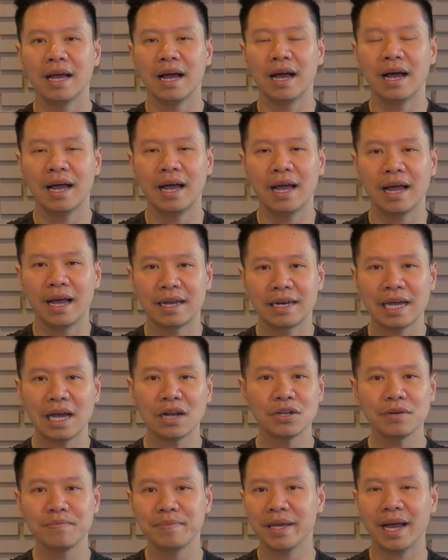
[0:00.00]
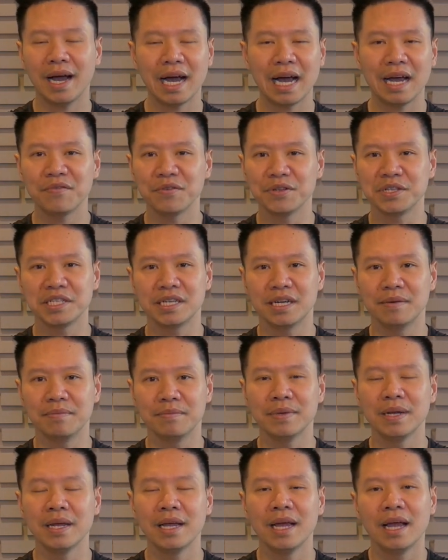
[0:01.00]
and that could be high for
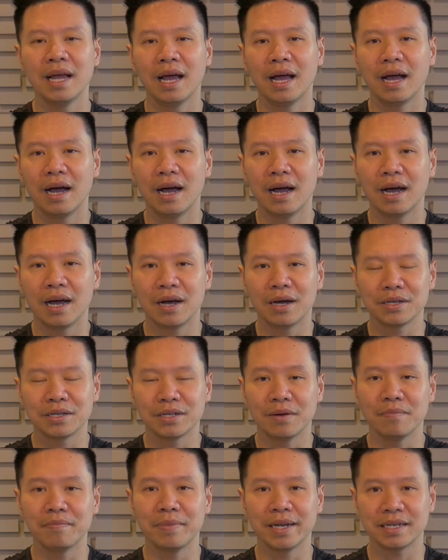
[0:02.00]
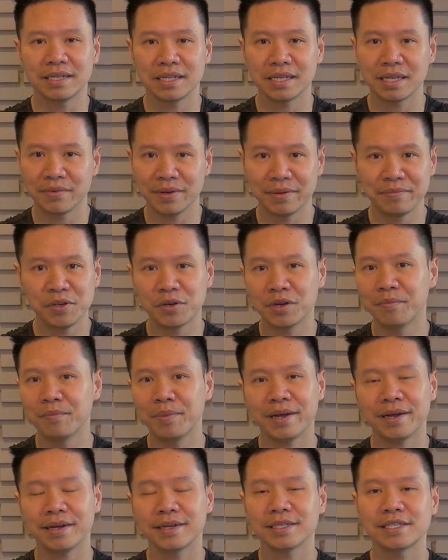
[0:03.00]
some. But if you
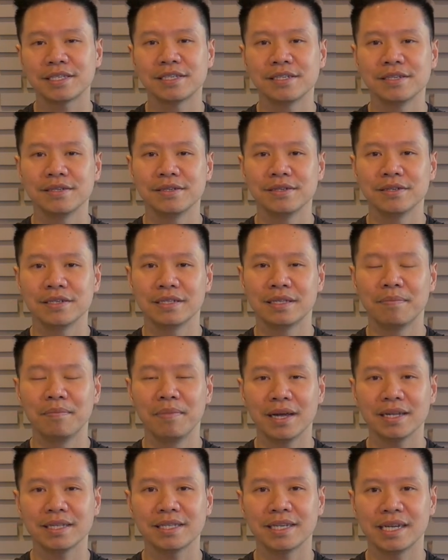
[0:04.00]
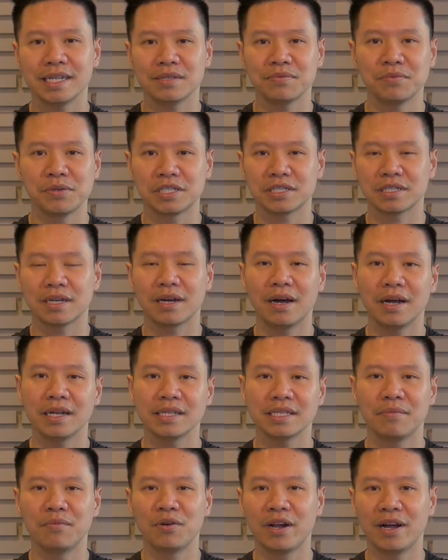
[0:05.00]
compare it to the blood test, which
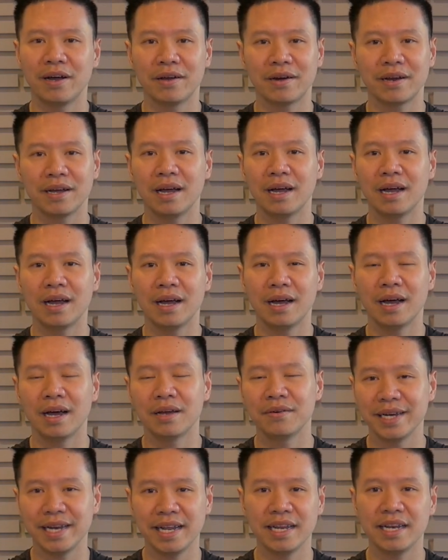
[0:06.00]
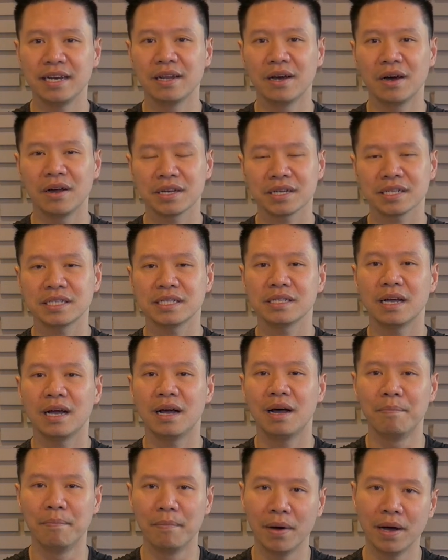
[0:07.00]
costs about $180
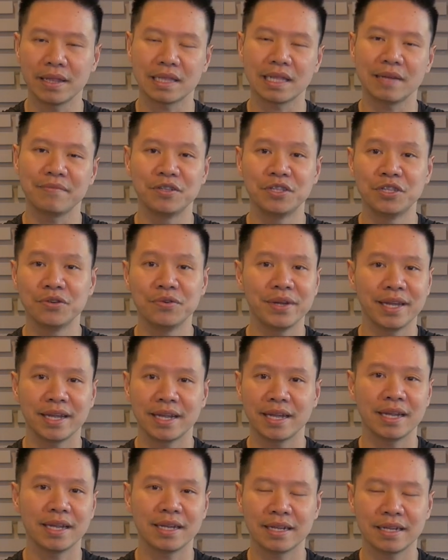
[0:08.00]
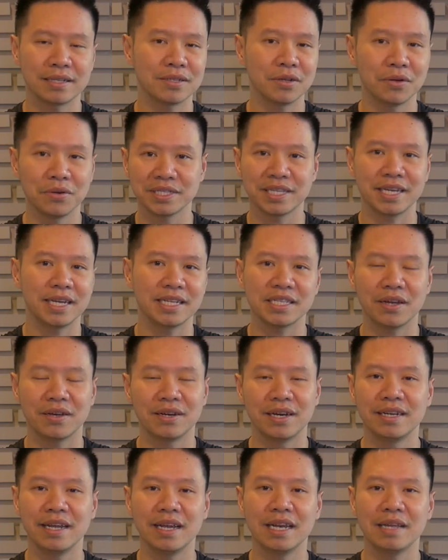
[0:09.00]
a month, if you're doing those tests on
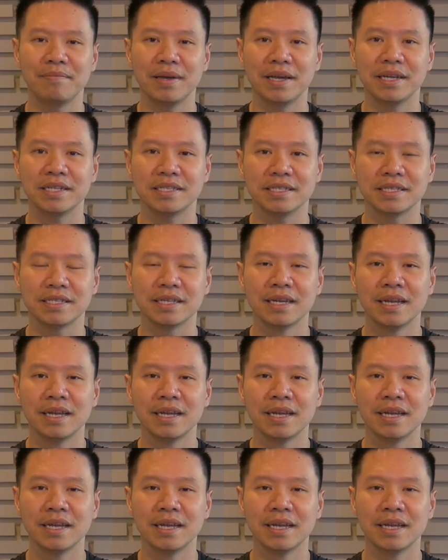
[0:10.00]
a daily basis,